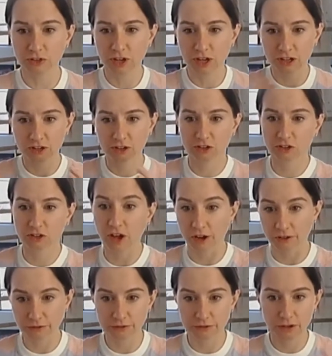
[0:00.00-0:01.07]

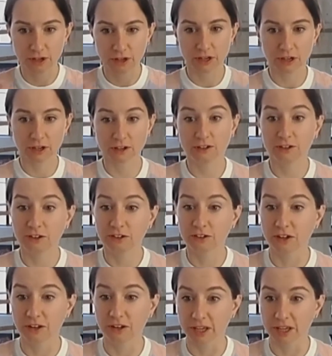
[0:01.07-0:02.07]
stuff consistently.